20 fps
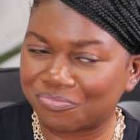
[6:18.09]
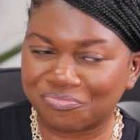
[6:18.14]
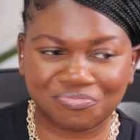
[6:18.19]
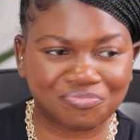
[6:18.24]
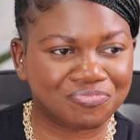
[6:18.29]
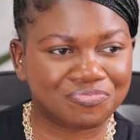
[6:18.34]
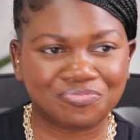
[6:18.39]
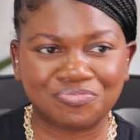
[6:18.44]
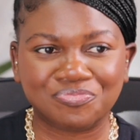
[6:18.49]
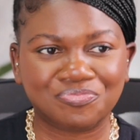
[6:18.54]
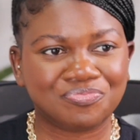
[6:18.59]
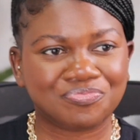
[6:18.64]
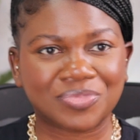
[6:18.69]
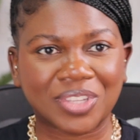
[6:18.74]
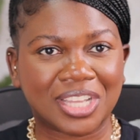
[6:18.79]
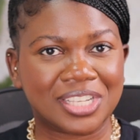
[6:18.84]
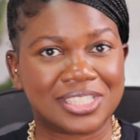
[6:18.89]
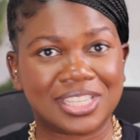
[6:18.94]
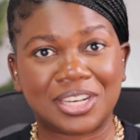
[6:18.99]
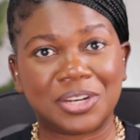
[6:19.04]

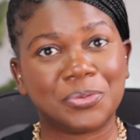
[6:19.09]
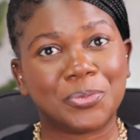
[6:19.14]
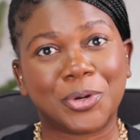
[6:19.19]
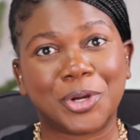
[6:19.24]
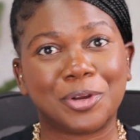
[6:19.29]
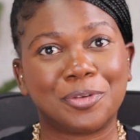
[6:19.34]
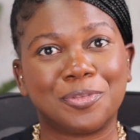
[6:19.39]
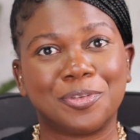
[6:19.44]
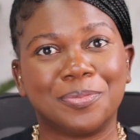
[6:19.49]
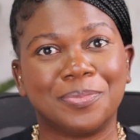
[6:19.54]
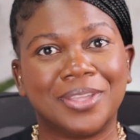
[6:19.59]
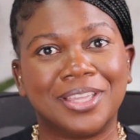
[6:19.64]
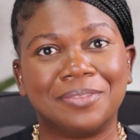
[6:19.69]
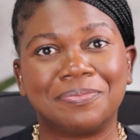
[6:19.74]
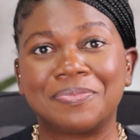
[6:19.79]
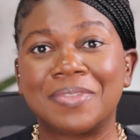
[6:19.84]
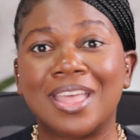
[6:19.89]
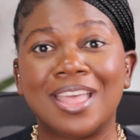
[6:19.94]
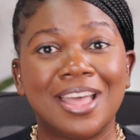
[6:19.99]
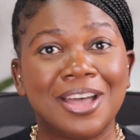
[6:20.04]
didn't work for
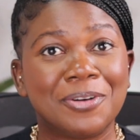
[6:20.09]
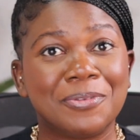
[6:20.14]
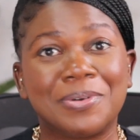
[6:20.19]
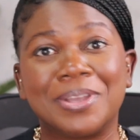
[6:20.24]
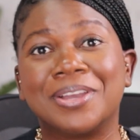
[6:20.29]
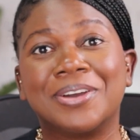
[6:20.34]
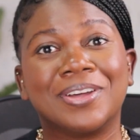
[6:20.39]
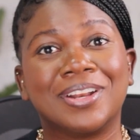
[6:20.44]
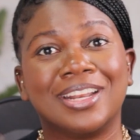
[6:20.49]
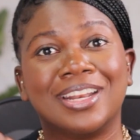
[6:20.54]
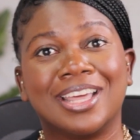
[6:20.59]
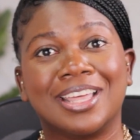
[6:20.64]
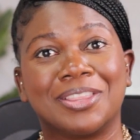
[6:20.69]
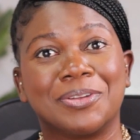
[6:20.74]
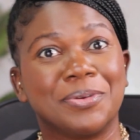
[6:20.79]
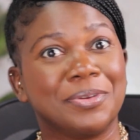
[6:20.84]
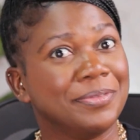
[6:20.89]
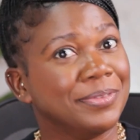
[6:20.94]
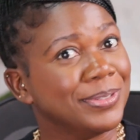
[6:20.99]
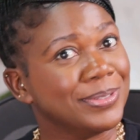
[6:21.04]
me. We got
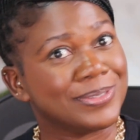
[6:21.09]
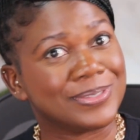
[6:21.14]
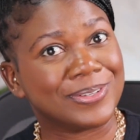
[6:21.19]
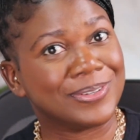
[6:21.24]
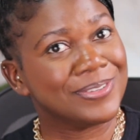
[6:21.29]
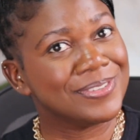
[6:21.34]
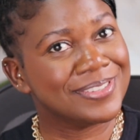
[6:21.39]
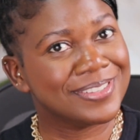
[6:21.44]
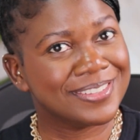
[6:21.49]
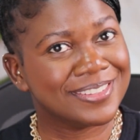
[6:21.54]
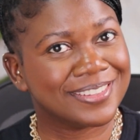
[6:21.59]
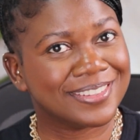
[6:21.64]
another refusal.